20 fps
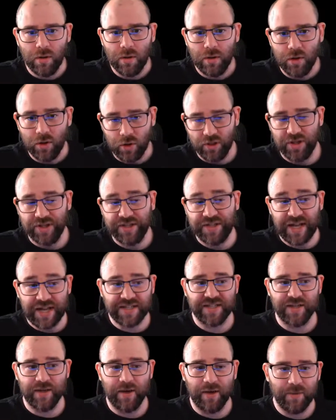and on the
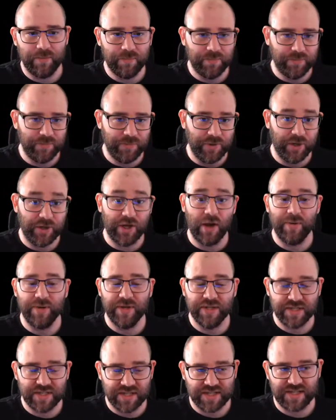desktop, you're
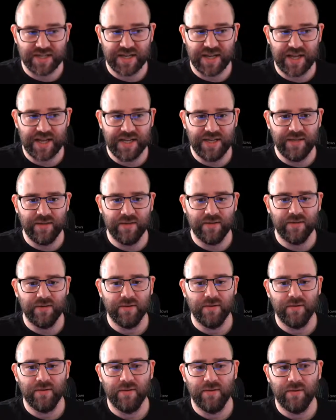going to see
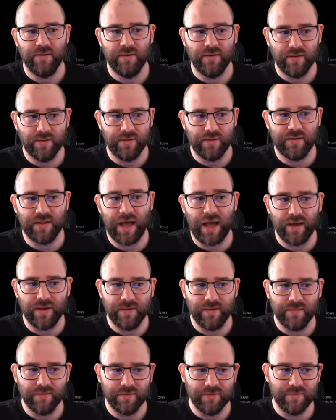that
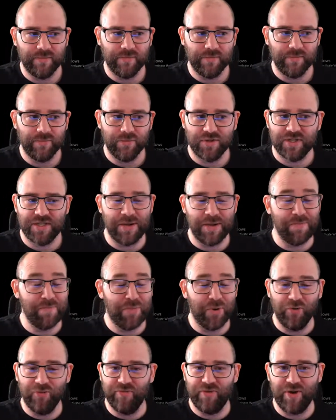
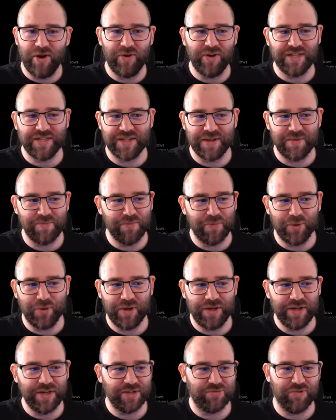simple, very simple,
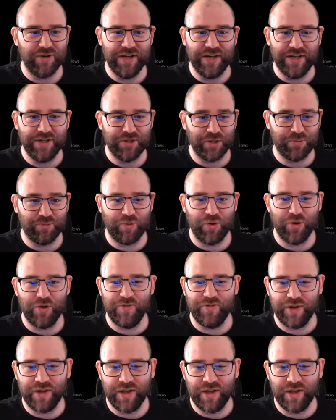and it's really just proving